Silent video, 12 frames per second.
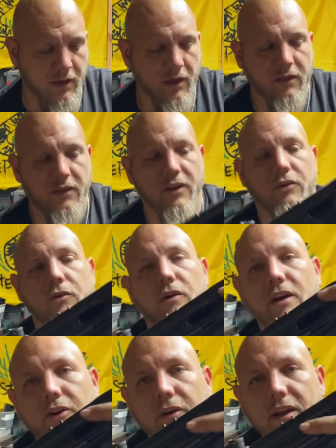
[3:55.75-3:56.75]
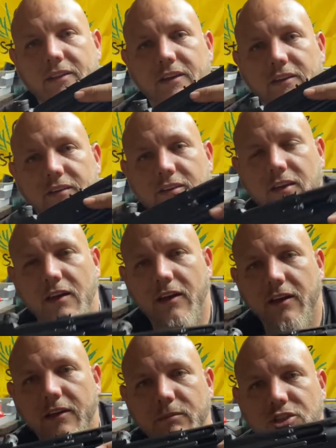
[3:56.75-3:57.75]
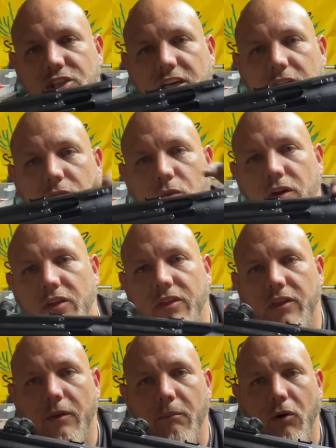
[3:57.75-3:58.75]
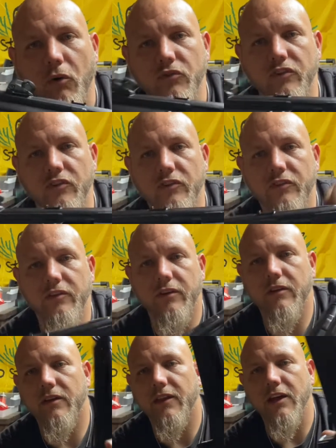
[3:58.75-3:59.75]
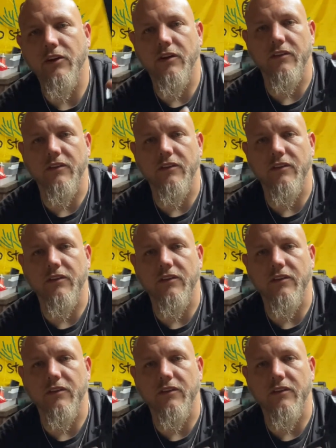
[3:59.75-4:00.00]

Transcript: They do integrate this machine with bulges that you can